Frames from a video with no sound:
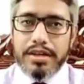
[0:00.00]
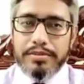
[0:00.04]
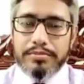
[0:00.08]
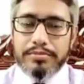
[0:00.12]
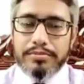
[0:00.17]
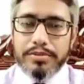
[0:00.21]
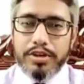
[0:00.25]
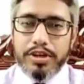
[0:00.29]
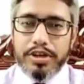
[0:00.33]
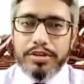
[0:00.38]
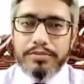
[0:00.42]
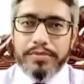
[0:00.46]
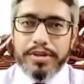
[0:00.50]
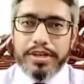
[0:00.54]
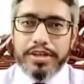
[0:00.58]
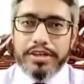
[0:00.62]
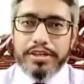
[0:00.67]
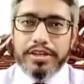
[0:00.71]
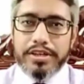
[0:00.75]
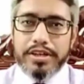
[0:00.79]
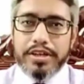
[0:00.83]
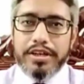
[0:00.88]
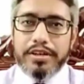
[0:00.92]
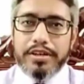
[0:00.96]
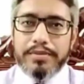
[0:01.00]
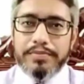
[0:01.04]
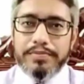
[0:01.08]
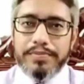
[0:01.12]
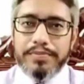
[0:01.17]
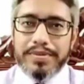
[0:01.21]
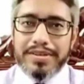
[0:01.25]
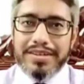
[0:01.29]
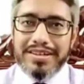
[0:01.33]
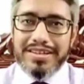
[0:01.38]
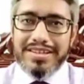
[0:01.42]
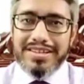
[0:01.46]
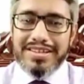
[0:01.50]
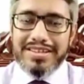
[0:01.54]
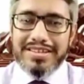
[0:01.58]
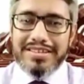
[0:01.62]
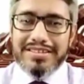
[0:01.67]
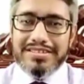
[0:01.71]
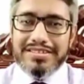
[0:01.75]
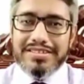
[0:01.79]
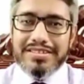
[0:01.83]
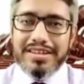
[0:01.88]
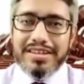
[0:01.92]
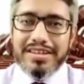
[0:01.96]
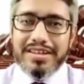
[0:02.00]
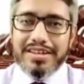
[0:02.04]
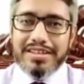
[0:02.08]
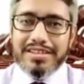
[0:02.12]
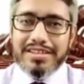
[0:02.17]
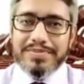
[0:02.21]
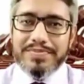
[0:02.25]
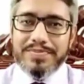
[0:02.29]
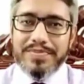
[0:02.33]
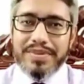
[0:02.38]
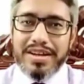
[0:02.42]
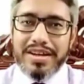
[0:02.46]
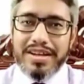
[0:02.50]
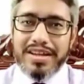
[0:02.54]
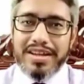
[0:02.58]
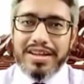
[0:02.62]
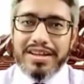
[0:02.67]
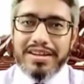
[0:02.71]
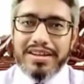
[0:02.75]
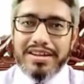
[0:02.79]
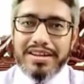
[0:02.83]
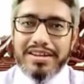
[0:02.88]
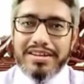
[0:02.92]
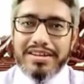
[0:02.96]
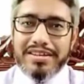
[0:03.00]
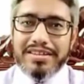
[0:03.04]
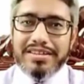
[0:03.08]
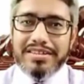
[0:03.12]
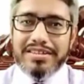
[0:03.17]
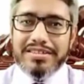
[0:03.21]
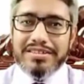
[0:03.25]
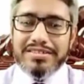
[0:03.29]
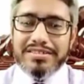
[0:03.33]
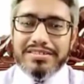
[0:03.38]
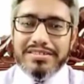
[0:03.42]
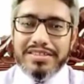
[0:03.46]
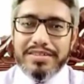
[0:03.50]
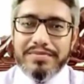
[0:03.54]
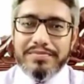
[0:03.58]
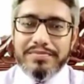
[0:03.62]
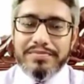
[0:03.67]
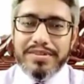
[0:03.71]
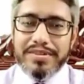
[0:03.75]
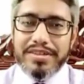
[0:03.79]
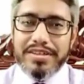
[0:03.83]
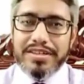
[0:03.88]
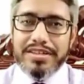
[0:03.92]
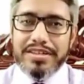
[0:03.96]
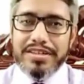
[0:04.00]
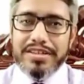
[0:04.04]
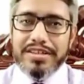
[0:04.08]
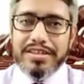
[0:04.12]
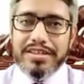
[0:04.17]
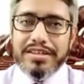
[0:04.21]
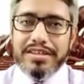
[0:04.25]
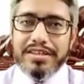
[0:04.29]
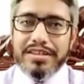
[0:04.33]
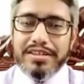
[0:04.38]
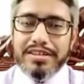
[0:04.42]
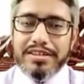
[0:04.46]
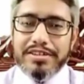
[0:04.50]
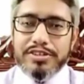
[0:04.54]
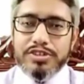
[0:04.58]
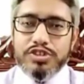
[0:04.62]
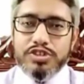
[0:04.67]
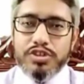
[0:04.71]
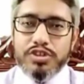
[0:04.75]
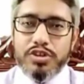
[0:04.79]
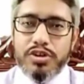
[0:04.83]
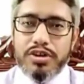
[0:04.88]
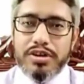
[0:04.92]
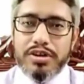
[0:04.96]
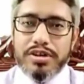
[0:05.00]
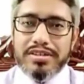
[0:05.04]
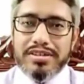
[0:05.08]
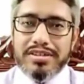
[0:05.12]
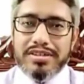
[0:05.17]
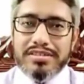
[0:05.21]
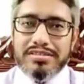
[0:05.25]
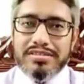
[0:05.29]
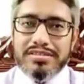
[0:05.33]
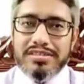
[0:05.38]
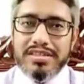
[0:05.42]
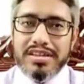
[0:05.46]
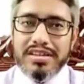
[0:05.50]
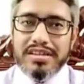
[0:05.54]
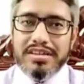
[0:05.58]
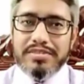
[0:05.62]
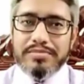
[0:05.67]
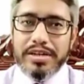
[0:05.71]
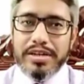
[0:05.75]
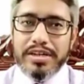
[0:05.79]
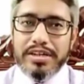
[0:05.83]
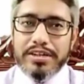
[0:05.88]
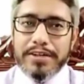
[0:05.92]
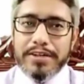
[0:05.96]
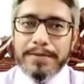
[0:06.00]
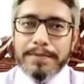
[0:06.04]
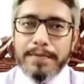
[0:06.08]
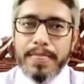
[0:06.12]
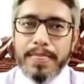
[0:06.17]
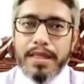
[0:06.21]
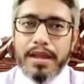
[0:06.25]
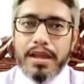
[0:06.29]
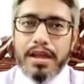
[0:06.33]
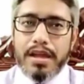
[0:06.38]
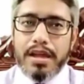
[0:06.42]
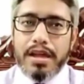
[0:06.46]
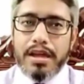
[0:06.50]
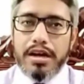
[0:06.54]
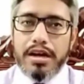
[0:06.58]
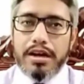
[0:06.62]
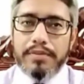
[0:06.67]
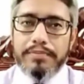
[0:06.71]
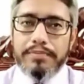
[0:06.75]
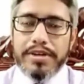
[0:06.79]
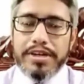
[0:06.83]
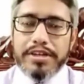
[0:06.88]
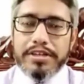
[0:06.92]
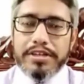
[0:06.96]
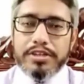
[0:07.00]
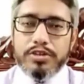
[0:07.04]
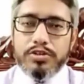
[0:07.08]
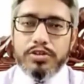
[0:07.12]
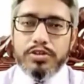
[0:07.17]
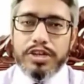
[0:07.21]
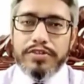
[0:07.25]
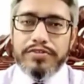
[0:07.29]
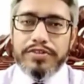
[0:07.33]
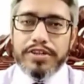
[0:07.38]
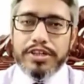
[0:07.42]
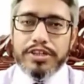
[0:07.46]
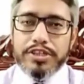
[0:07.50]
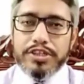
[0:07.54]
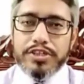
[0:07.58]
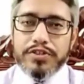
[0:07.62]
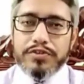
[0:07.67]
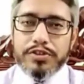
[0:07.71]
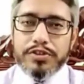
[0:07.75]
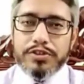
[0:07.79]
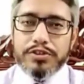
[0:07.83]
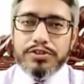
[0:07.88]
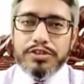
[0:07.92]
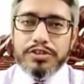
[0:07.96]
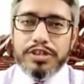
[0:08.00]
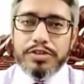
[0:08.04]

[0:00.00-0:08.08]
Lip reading: employment, please explain it simply in a short statement. Meeting the qualification for